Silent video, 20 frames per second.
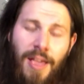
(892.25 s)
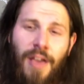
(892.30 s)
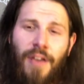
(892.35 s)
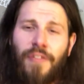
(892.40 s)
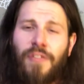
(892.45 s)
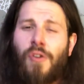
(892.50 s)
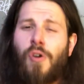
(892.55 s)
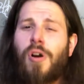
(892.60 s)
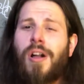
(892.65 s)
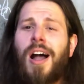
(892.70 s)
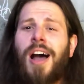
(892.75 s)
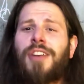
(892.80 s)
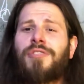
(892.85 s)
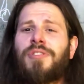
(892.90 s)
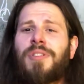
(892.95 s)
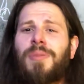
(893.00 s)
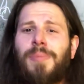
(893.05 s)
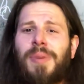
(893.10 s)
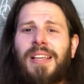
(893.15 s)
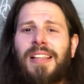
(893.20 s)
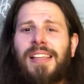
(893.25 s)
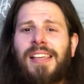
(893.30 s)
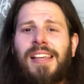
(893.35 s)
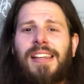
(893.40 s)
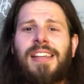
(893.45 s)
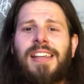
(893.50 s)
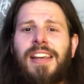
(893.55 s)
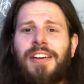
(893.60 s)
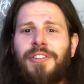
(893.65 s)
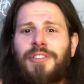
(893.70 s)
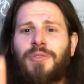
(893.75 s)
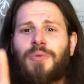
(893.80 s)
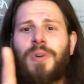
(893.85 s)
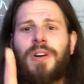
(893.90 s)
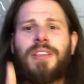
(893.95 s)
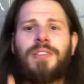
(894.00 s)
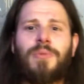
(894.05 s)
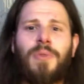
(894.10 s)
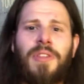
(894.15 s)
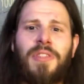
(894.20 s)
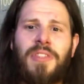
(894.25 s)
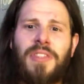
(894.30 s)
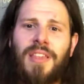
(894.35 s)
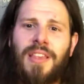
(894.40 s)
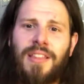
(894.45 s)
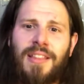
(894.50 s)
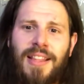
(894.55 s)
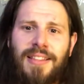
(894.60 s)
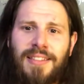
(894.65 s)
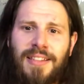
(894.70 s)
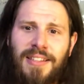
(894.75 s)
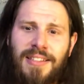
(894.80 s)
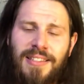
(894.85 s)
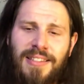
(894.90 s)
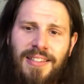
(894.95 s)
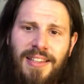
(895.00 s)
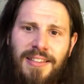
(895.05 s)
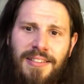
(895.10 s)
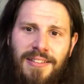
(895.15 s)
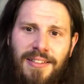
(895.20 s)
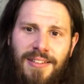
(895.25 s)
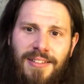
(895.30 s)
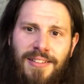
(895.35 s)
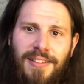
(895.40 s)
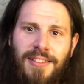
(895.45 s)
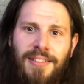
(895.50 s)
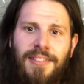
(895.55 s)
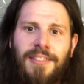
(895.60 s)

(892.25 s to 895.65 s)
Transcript: 400 billion years, what is one thing that's consistent?